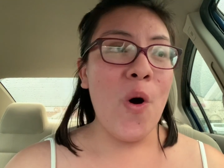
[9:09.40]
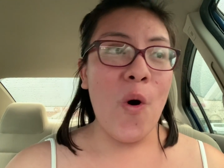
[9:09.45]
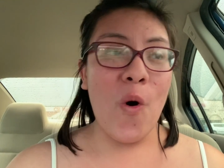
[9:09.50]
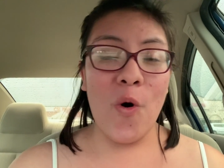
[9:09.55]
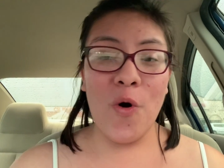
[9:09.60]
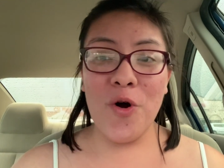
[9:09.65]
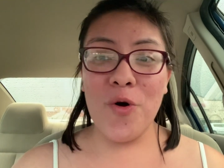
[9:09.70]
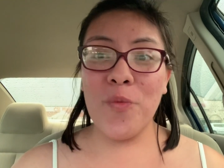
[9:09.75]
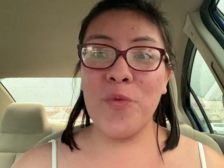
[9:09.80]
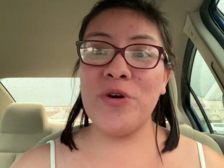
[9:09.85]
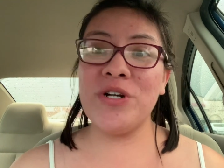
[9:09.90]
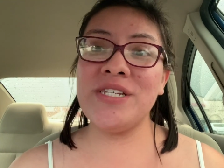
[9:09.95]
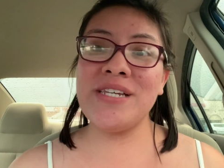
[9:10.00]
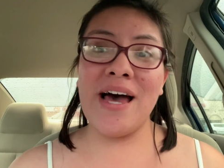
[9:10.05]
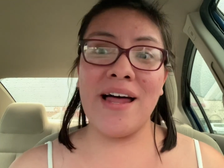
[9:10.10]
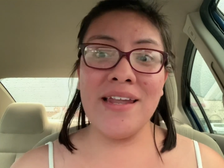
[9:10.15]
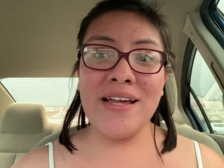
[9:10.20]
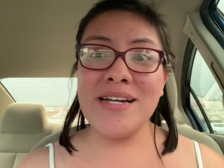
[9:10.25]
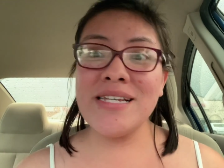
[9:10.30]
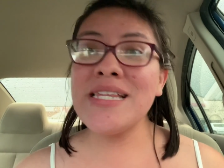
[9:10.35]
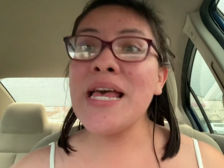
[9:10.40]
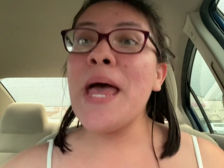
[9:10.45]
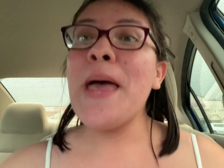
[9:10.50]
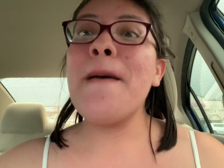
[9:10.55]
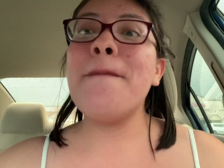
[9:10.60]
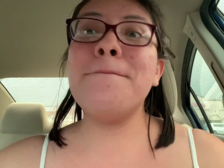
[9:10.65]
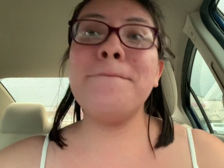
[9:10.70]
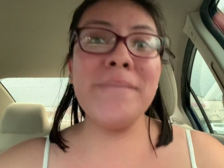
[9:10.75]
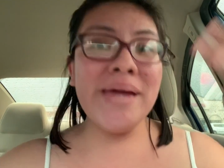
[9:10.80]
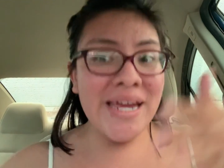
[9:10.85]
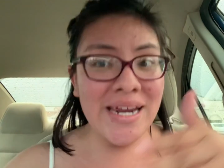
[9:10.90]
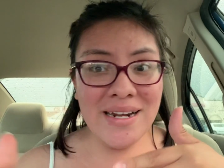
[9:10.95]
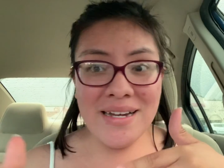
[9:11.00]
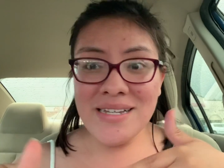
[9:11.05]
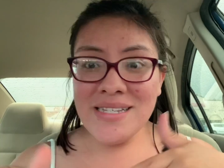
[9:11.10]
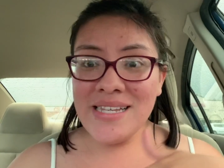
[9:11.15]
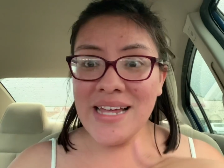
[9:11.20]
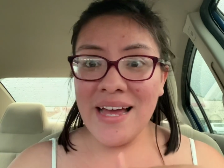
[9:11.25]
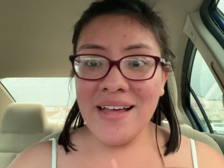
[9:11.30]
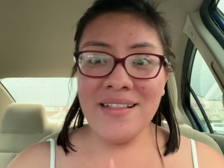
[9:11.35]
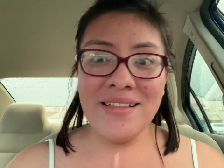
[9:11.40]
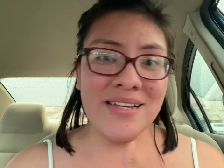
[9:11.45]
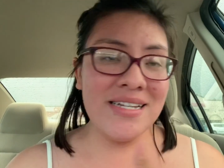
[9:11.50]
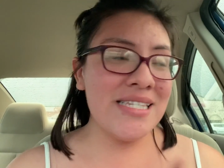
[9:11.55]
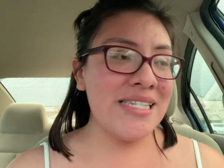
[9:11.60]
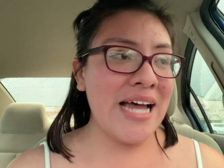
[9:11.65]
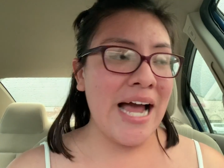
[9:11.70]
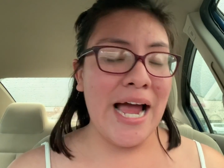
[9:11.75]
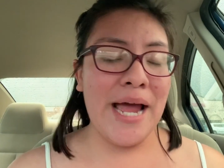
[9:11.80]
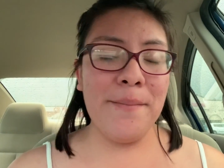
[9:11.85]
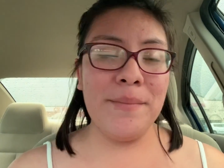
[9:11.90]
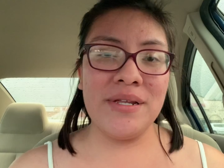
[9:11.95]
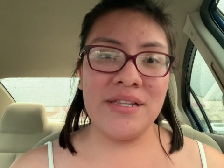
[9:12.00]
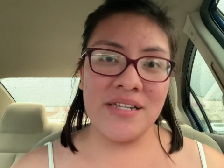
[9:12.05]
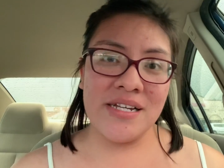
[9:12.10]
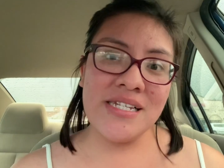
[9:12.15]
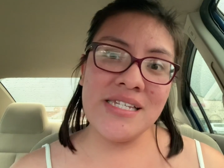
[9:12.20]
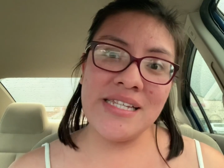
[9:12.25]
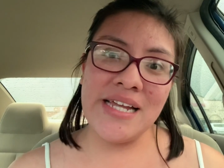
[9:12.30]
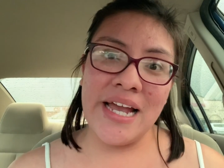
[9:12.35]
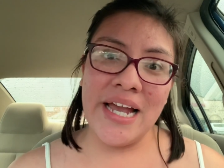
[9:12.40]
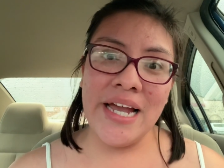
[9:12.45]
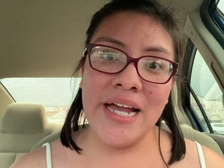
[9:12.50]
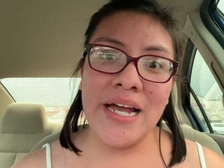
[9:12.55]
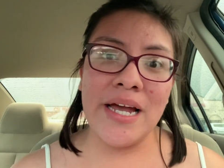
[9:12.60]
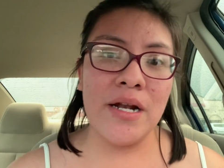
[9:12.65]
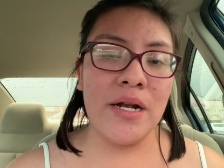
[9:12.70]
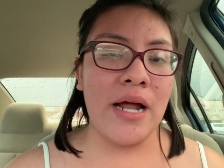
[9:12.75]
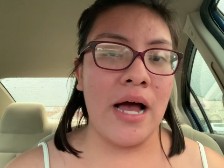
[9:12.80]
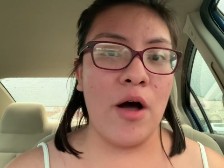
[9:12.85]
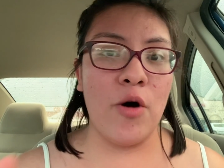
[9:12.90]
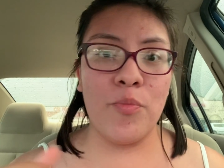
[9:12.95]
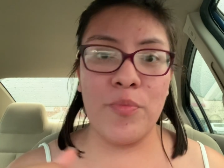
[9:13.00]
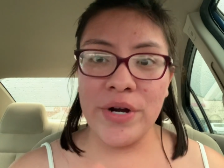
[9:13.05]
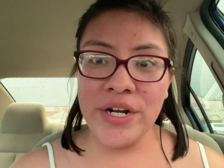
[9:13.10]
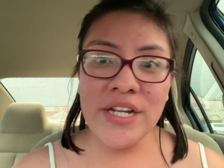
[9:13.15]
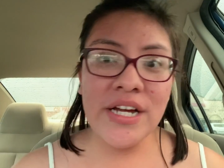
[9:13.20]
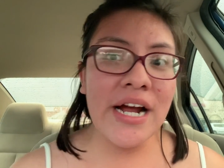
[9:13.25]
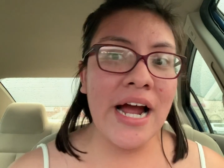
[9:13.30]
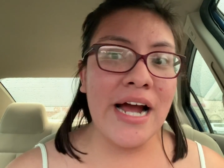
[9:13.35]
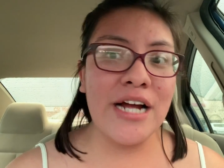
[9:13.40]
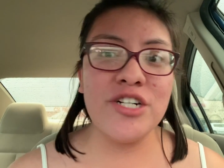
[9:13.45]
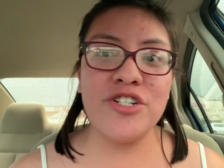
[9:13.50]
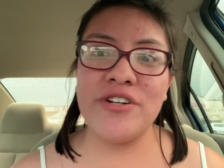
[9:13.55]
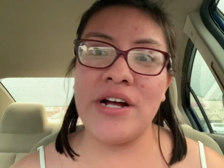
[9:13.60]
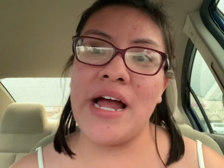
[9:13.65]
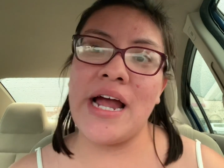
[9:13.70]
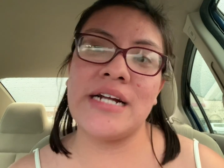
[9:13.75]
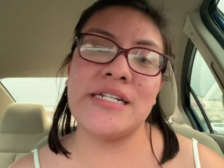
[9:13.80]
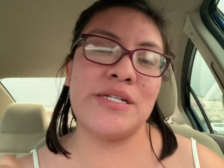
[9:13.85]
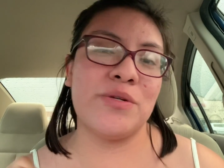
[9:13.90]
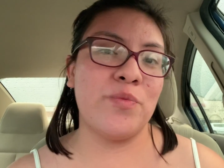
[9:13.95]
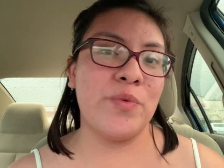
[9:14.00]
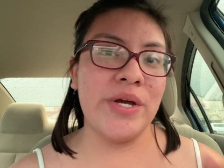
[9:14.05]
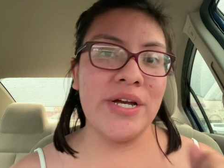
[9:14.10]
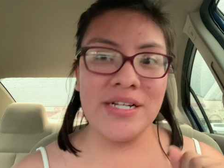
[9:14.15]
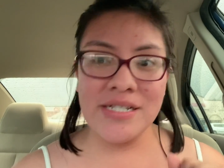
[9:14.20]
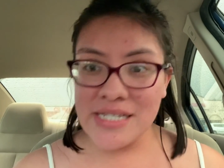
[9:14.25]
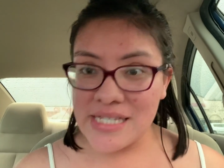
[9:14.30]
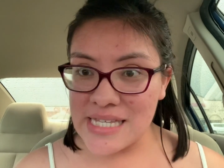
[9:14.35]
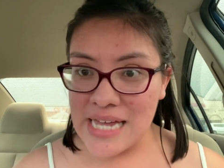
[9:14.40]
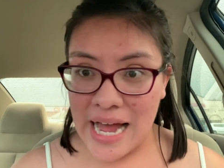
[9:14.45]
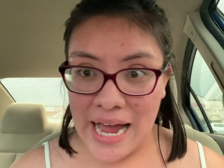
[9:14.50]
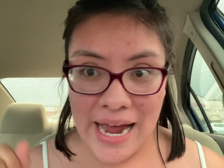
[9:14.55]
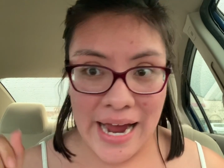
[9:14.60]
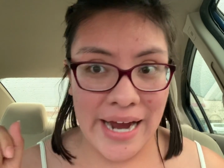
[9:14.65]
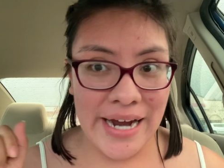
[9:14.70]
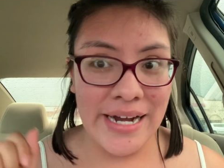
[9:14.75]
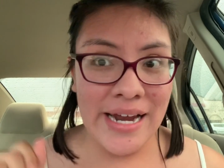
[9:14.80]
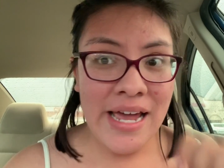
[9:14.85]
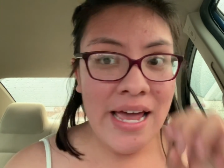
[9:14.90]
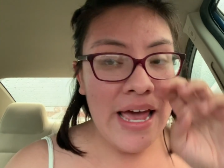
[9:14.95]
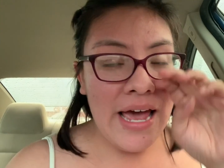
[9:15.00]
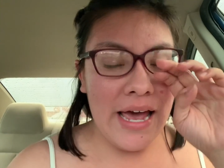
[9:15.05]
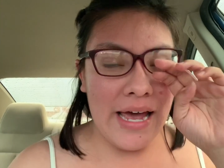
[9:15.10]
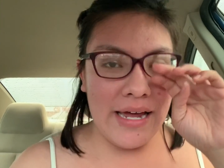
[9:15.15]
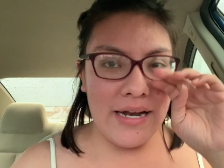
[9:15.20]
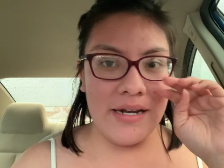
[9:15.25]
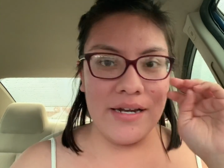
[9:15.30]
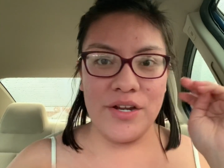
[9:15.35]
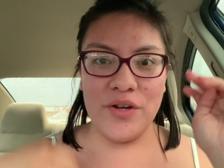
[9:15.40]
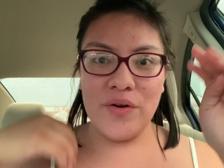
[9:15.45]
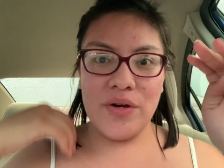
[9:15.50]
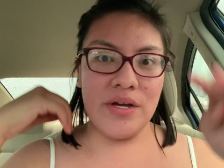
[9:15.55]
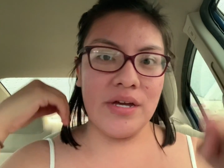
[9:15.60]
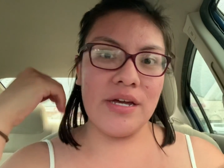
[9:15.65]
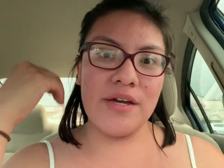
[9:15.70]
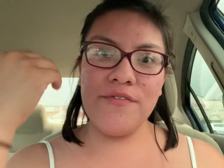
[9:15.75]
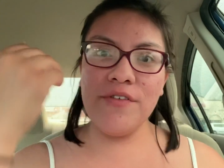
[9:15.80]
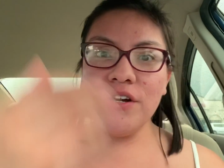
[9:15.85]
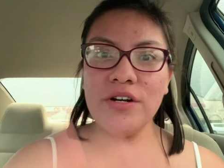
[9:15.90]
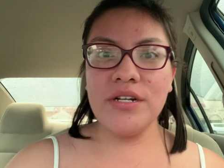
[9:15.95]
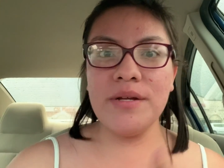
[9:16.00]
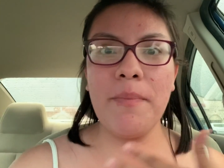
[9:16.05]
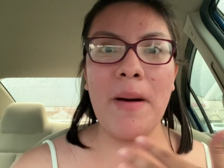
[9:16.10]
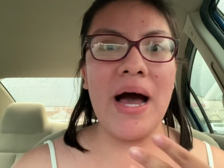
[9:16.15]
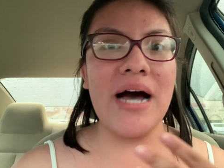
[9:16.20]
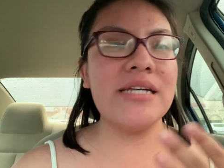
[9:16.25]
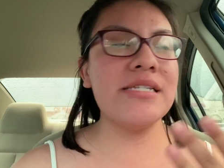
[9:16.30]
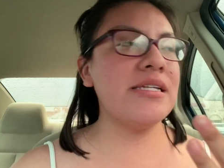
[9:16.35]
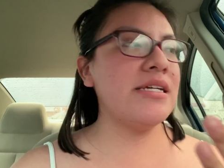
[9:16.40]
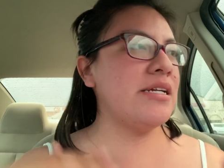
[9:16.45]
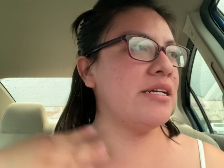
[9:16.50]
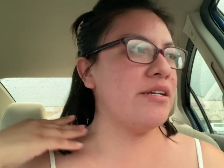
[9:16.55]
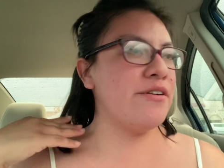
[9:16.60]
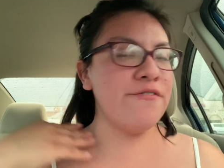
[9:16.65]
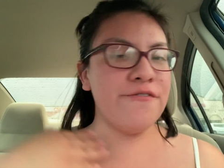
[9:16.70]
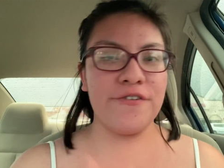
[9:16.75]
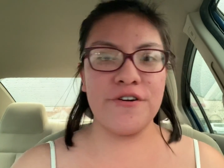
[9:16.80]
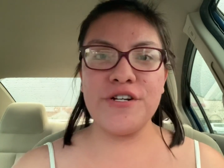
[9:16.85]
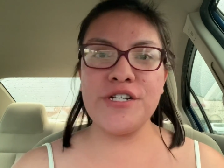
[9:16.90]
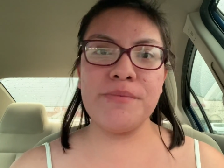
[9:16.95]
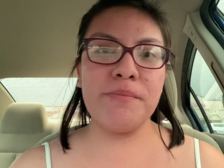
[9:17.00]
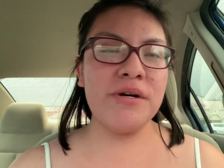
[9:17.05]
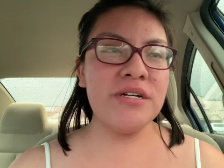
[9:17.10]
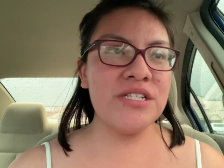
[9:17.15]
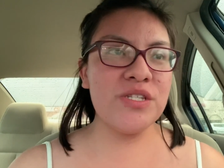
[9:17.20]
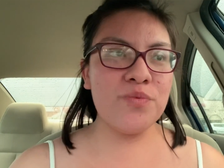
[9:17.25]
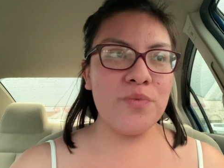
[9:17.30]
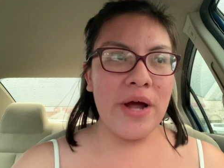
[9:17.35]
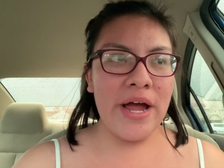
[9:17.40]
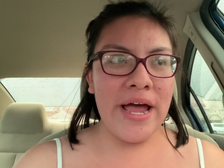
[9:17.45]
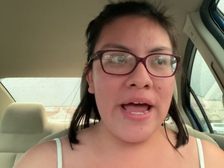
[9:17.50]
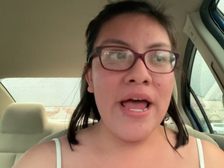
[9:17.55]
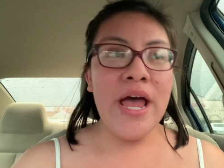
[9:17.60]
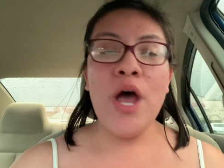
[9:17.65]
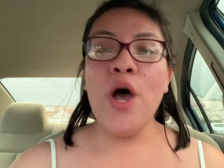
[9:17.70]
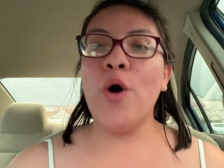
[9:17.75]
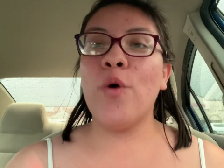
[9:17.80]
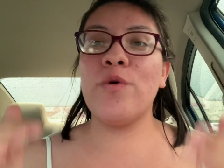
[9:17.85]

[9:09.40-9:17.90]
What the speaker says: or would tell us, meet us at this time and this day, and I'll bring the contract and we can sign, and you can give your deposit in first month's rent.